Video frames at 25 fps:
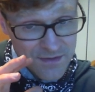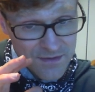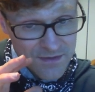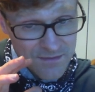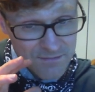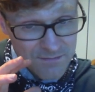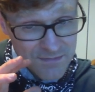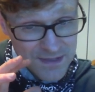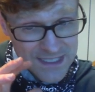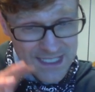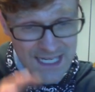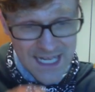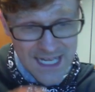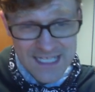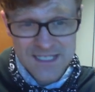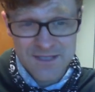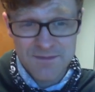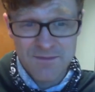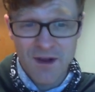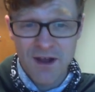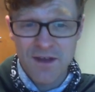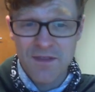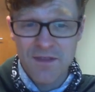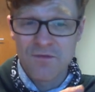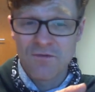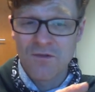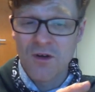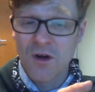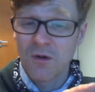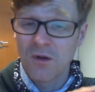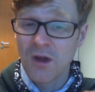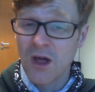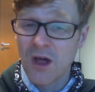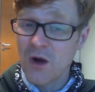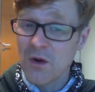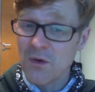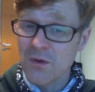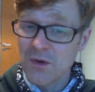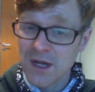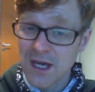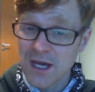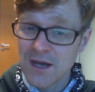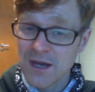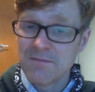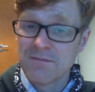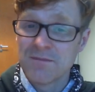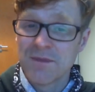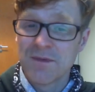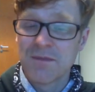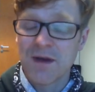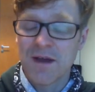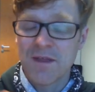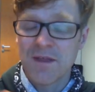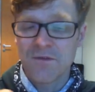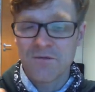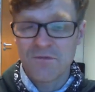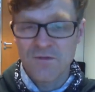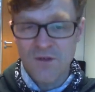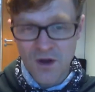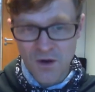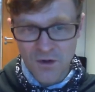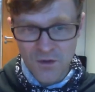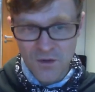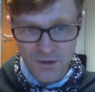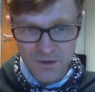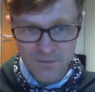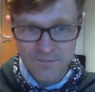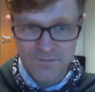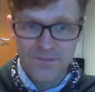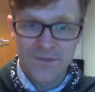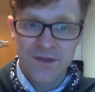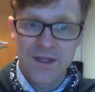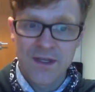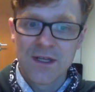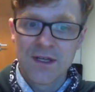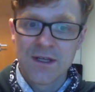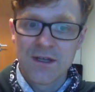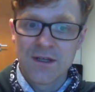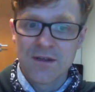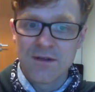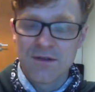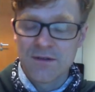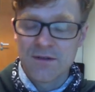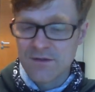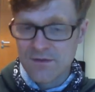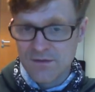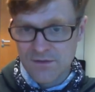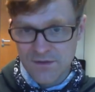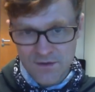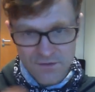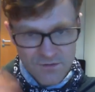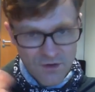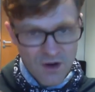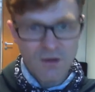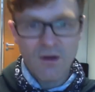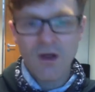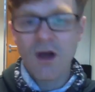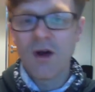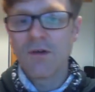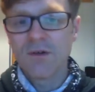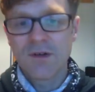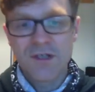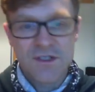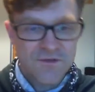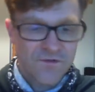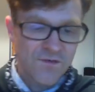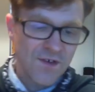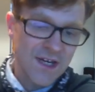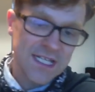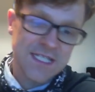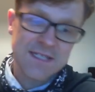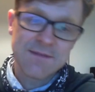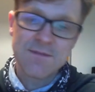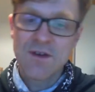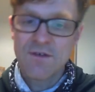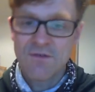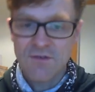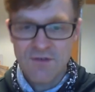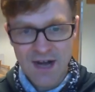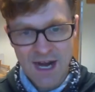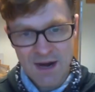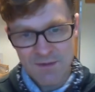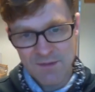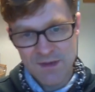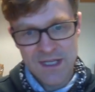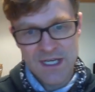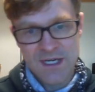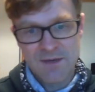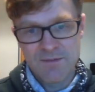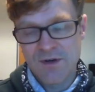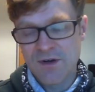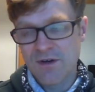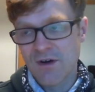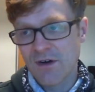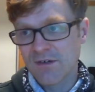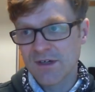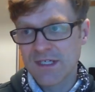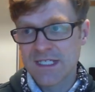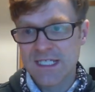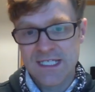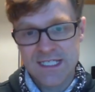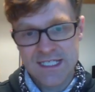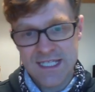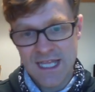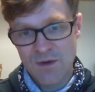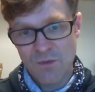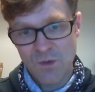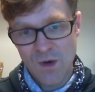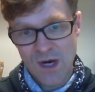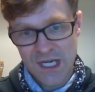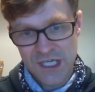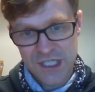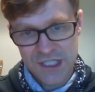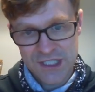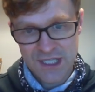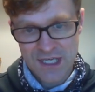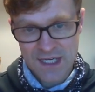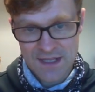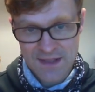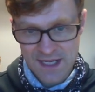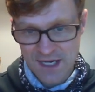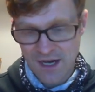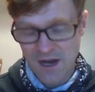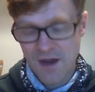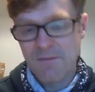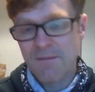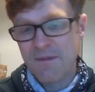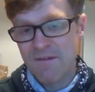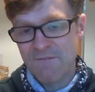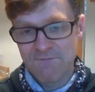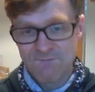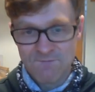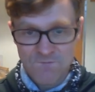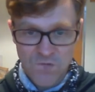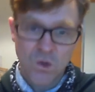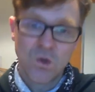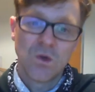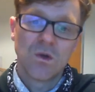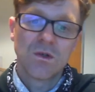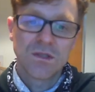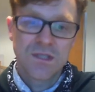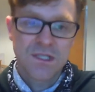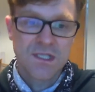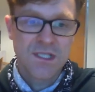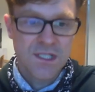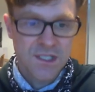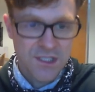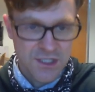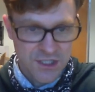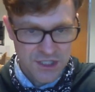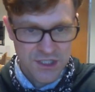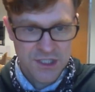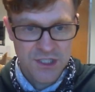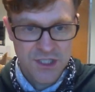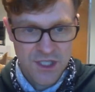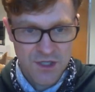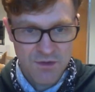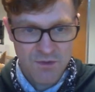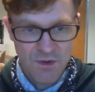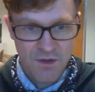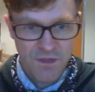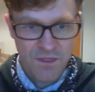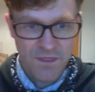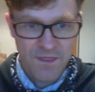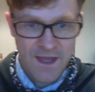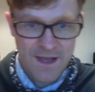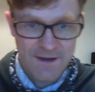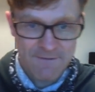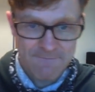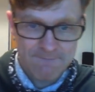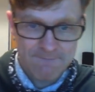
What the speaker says: possessed by the role holder, but by the role holder's free to move around within a bureaucracy as they wish. They can't be forced to just do one thing.